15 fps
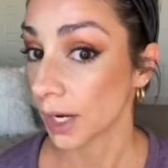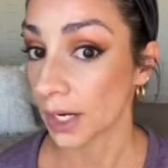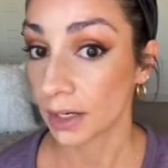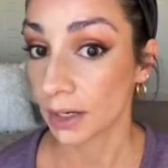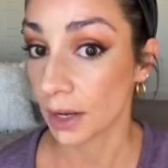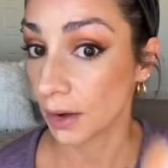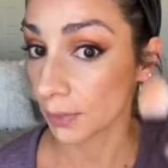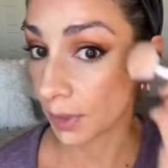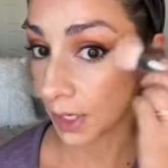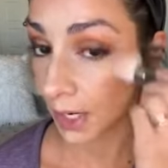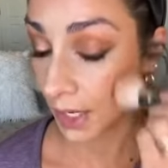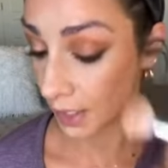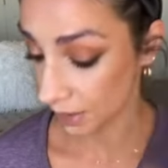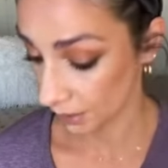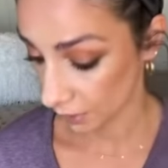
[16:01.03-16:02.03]
out well.
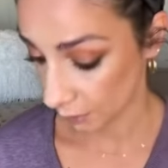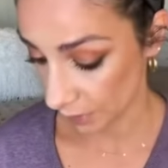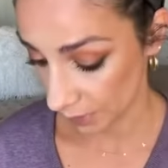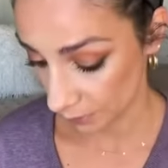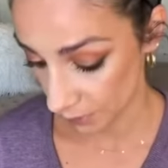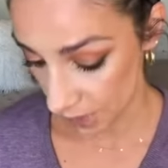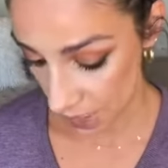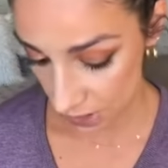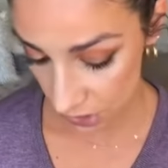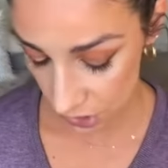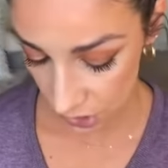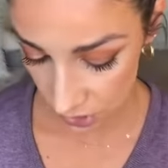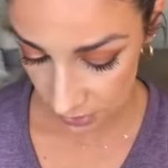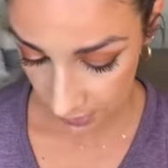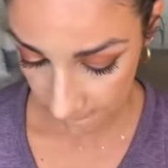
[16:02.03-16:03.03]
All
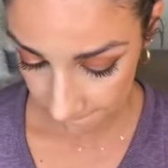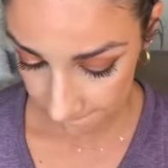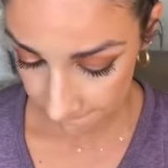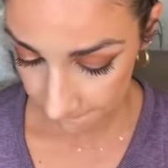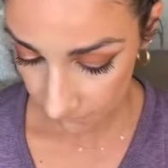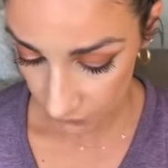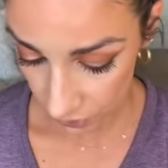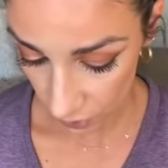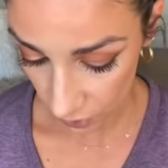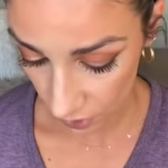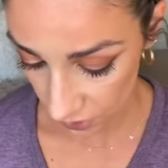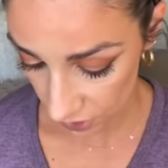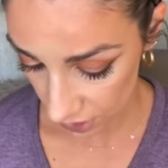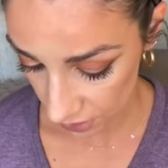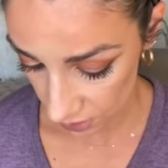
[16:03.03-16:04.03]
right, now I'm gonna add a
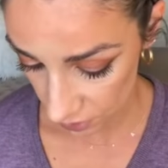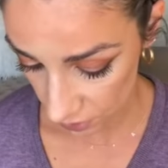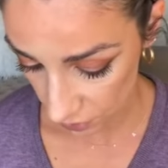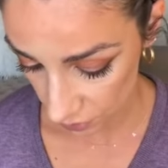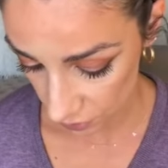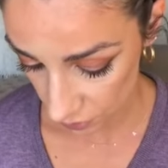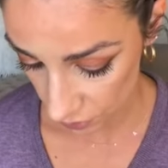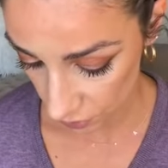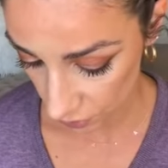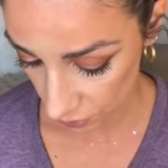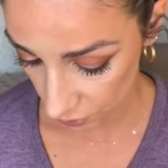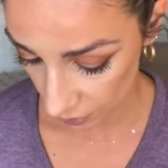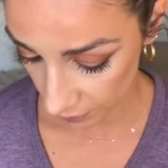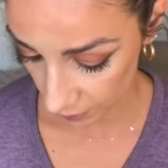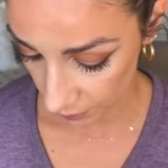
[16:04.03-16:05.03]
little bit of blush.
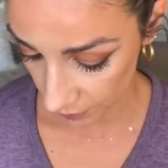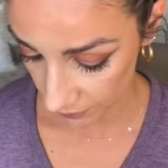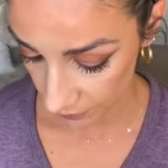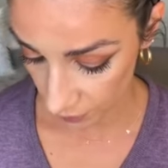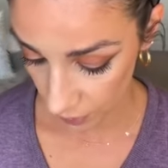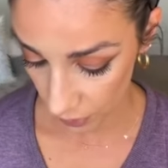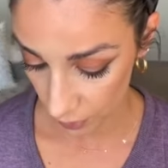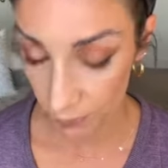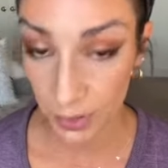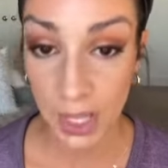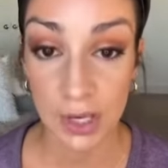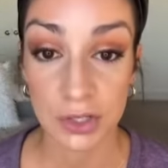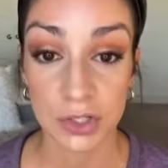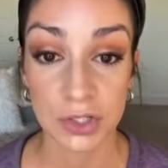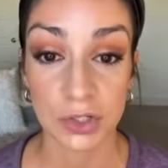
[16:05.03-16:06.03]
So a good thing
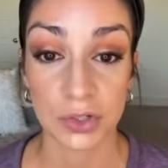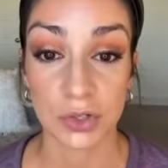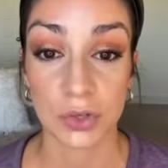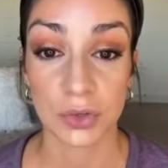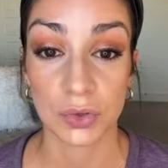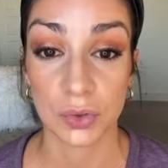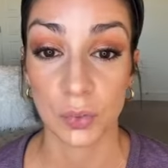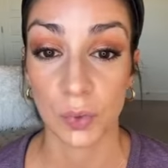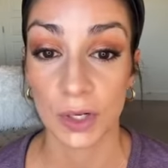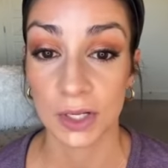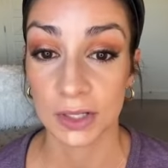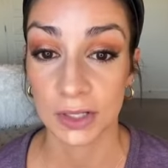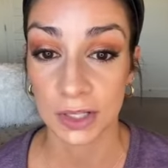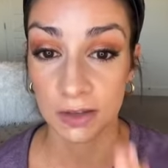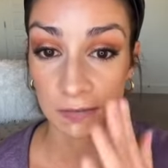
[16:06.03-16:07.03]
to
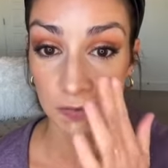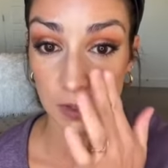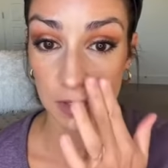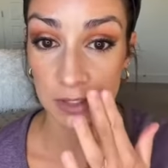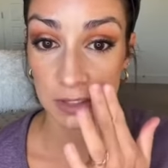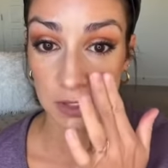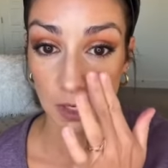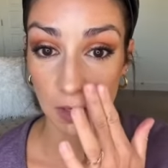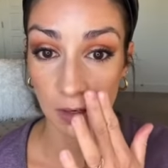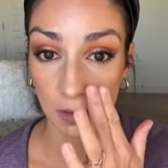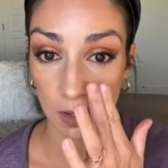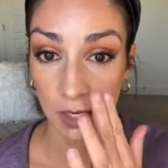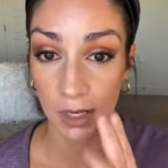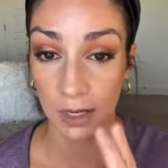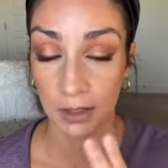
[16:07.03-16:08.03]
remember for your blush,
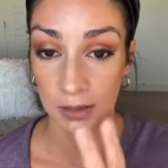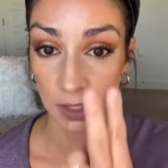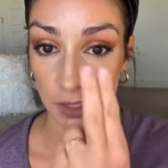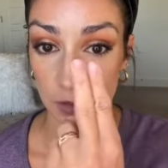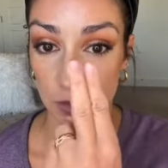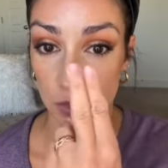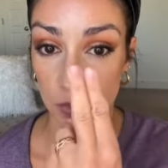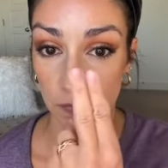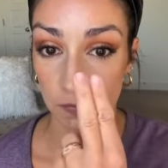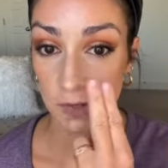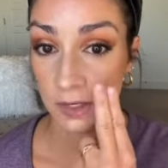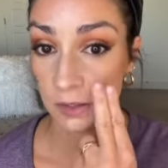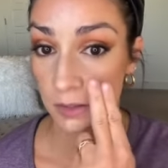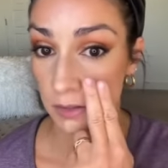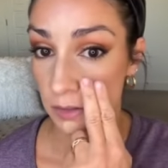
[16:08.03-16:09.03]
you wanna
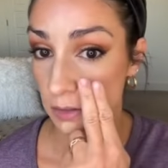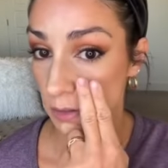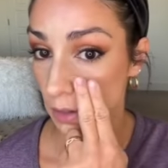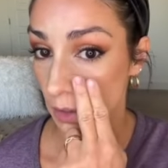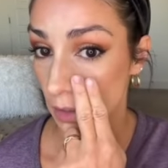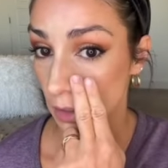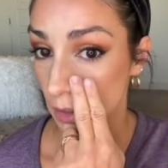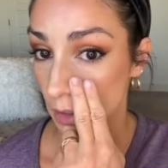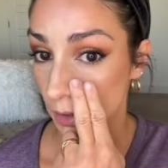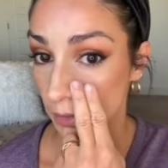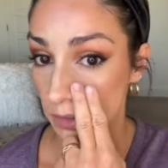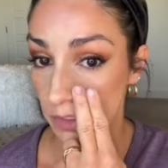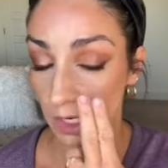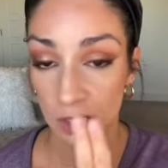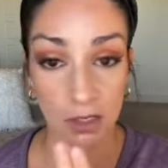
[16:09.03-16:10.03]
leave this area,
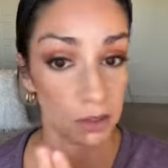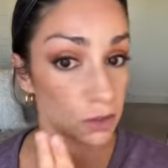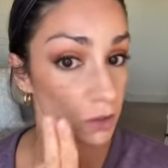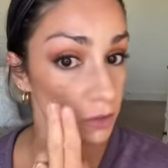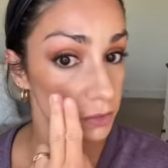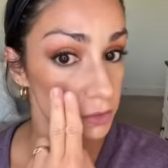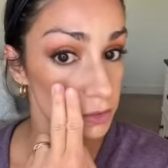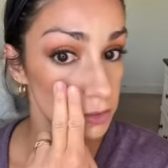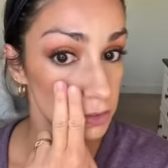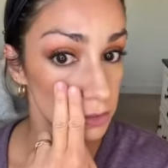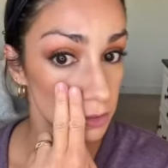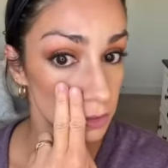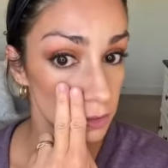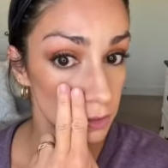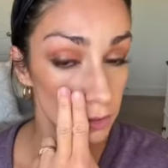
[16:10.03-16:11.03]
like 2
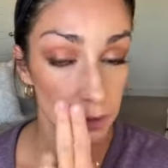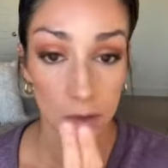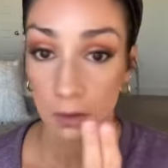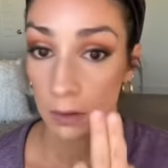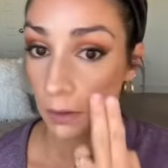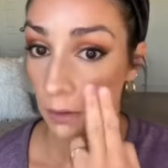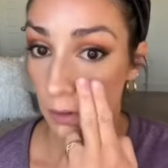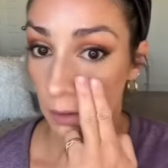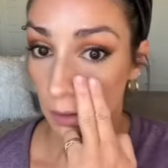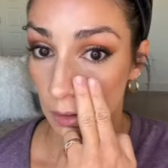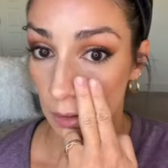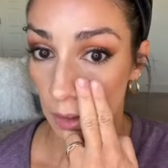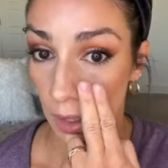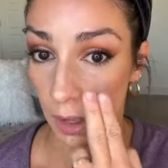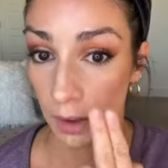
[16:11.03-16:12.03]
fingers on the side of
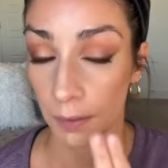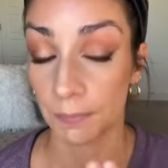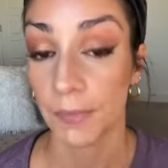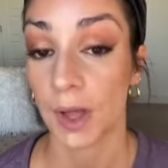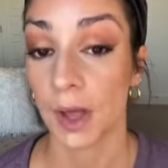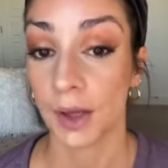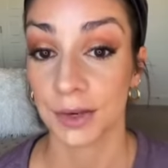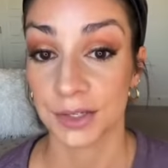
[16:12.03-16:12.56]
your nose,